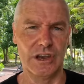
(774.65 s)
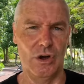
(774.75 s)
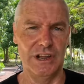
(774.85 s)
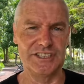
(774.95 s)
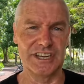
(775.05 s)

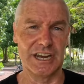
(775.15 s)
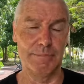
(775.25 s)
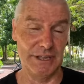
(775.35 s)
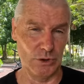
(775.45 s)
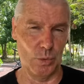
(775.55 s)
Lions are going to
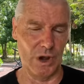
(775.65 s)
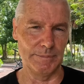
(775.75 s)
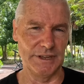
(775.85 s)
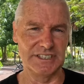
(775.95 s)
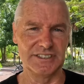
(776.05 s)
beat the
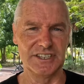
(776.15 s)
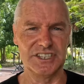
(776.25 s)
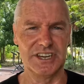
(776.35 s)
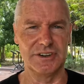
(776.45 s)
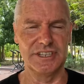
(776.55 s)
Wallabies in
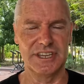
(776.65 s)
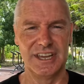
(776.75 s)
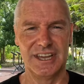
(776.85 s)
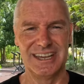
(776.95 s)
this series.